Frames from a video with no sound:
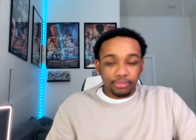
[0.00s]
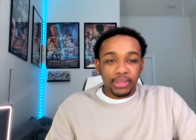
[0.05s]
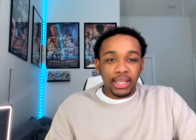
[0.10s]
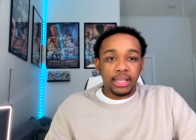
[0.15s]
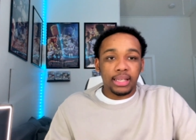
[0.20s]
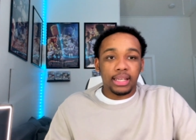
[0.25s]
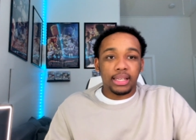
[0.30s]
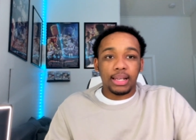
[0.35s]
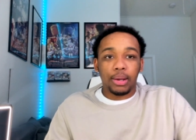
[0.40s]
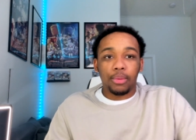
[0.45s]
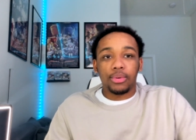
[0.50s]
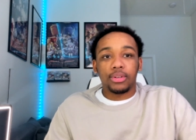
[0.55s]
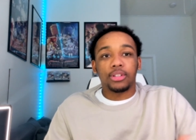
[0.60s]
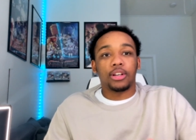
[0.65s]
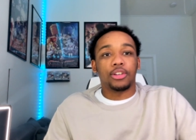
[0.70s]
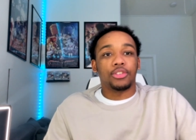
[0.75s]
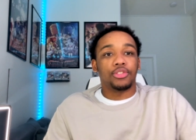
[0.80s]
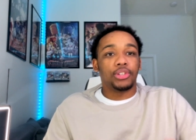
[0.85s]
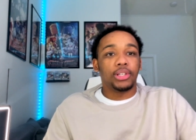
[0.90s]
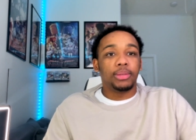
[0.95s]
because I want to
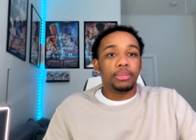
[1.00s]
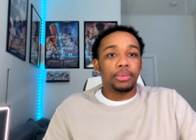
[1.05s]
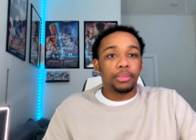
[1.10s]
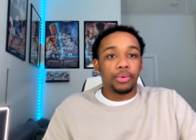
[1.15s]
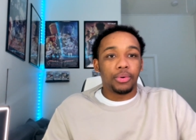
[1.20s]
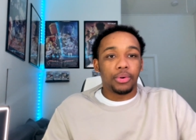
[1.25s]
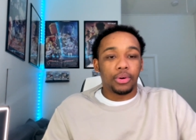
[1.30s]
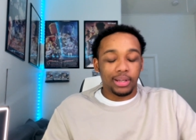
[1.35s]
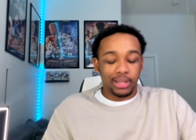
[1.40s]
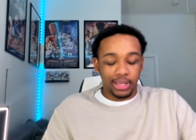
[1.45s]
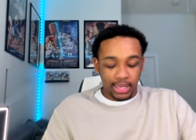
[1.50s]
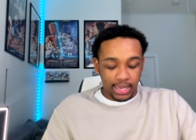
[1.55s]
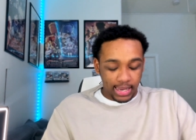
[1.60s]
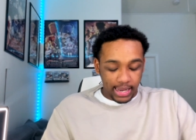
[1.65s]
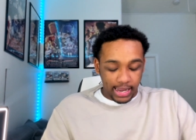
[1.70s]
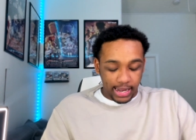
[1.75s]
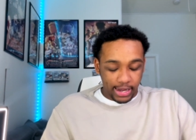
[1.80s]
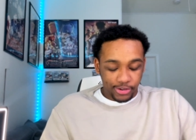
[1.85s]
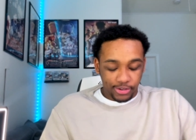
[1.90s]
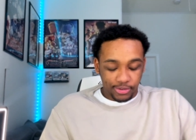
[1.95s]
start streaming more,
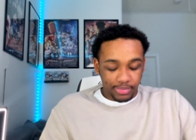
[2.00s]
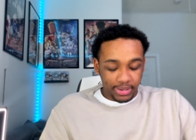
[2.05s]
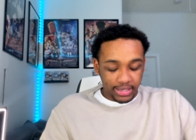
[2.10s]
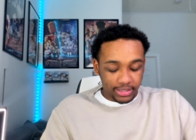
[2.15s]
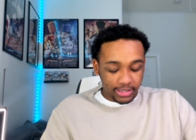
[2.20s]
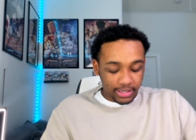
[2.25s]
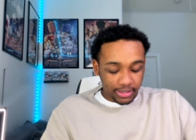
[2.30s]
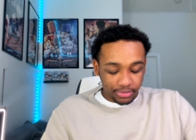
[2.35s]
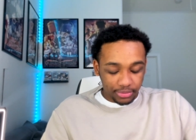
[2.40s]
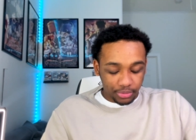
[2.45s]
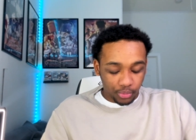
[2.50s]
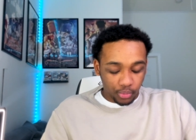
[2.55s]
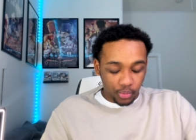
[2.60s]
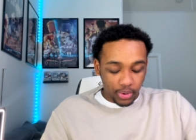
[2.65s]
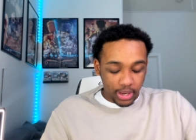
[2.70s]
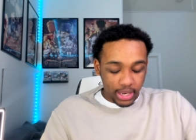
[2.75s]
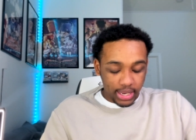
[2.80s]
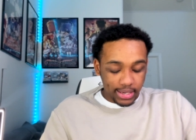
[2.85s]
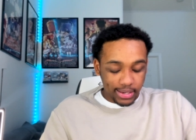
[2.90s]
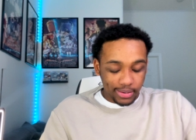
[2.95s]
and it just makes stuff
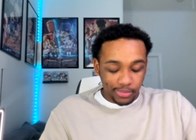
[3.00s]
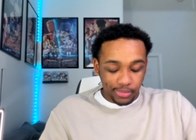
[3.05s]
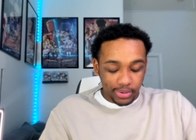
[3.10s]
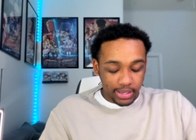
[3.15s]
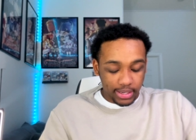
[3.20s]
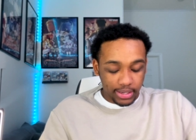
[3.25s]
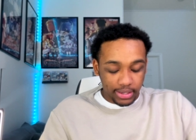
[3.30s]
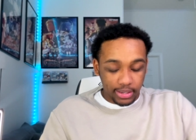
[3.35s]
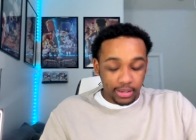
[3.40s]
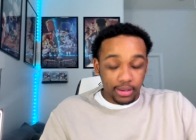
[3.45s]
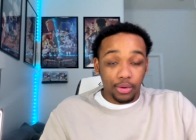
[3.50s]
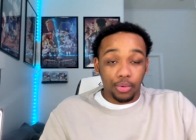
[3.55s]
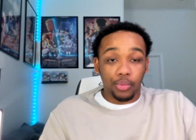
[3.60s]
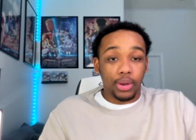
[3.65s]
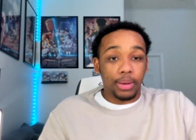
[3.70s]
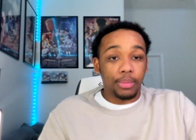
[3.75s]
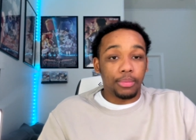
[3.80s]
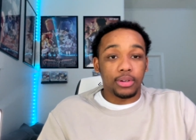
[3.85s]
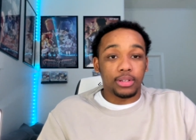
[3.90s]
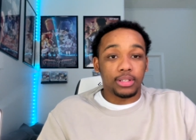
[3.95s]
way, way,
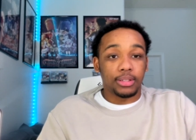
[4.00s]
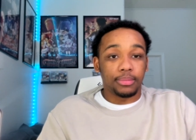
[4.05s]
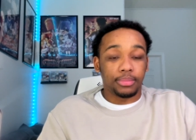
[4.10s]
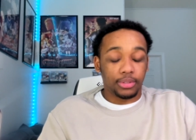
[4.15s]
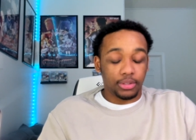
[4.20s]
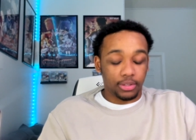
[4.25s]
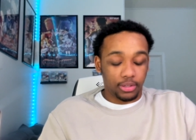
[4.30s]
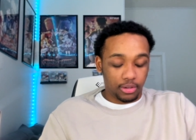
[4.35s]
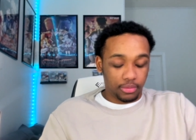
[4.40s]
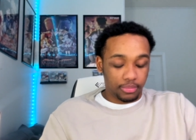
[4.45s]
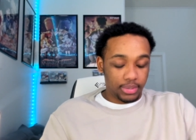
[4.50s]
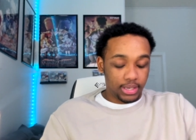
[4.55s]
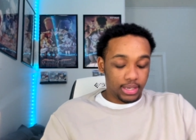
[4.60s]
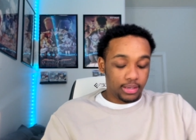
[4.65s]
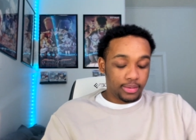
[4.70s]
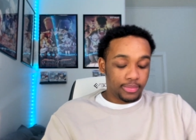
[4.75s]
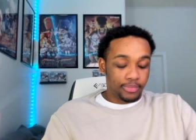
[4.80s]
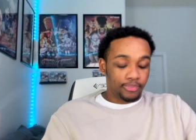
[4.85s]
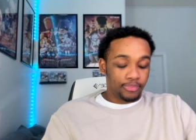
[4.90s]
way more simpler on me.